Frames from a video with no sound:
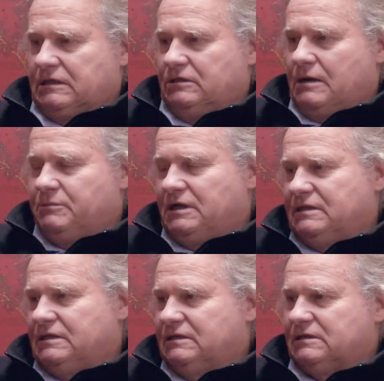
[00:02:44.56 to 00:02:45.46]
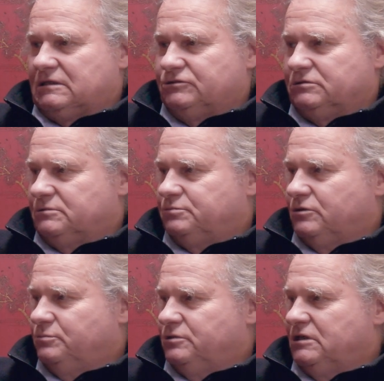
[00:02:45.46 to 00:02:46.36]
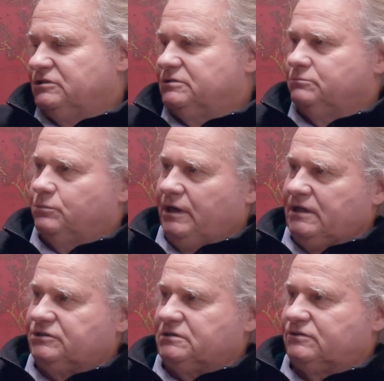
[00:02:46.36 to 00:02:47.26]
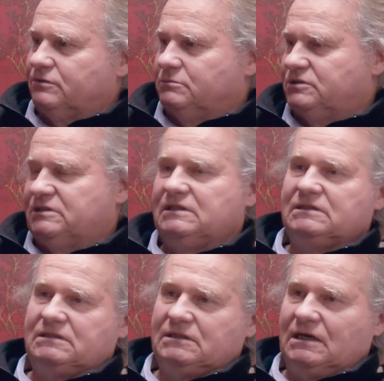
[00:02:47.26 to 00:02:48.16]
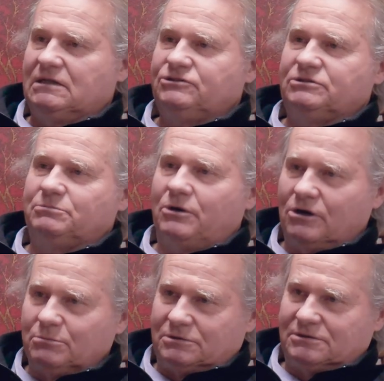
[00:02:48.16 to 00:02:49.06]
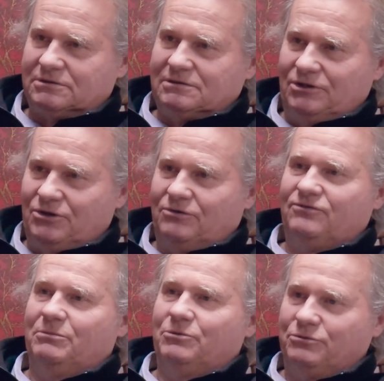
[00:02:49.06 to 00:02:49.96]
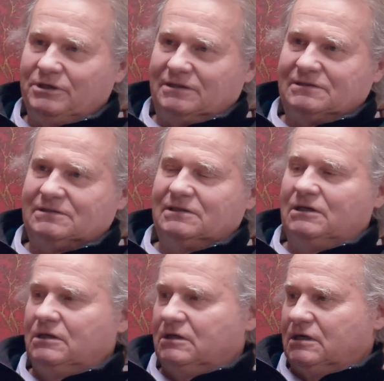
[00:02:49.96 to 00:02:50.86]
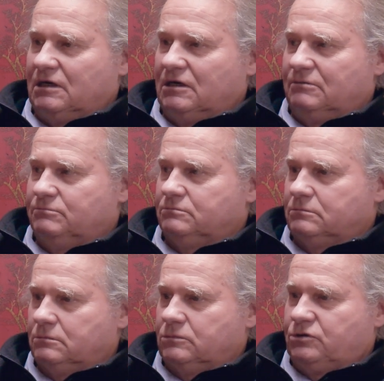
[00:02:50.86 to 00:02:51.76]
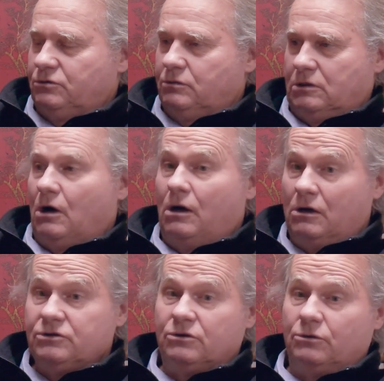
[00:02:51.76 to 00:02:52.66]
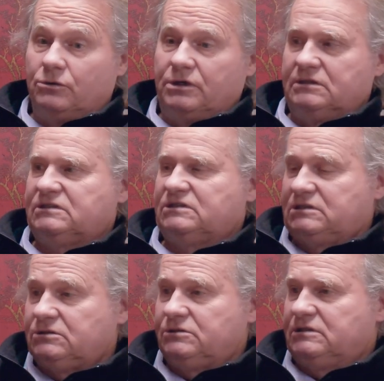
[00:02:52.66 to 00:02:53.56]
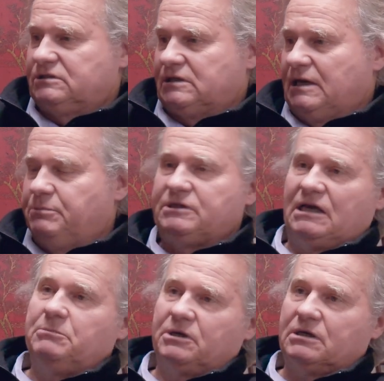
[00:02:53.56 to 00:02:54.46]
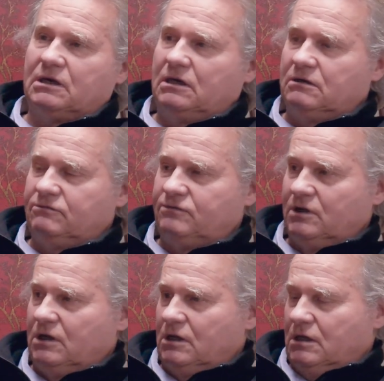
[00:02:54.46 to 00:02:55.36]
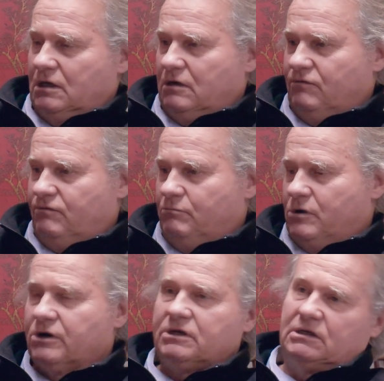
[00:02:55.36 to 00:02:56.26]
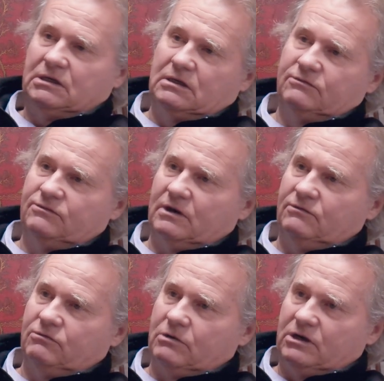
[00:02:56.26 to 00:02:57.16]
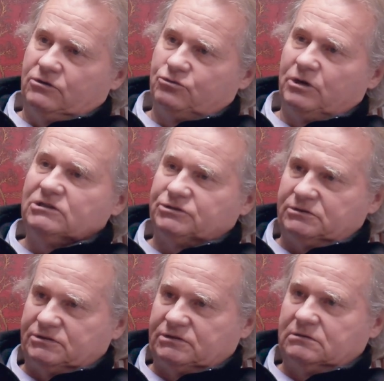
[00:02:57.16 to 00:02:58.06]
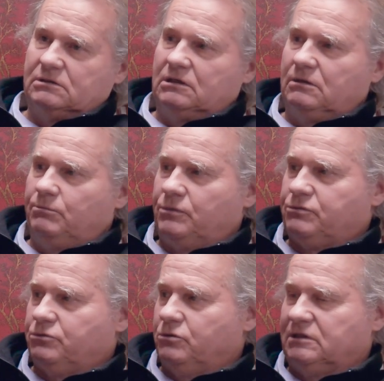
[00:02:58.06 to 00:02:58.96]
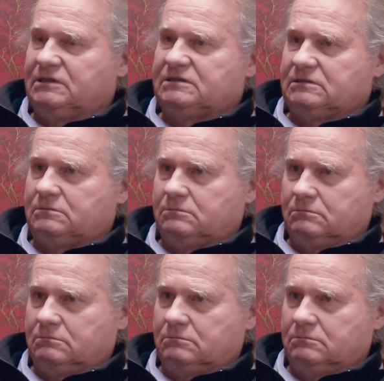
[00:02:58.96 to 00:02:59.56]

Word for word: You know, I mean, I think cultural appropriation ranges from stealing the Elgin marbles, you know, from Greece, um, to an ongoing, serious epidemic of, of marketing of, of rare treasures um, through illicit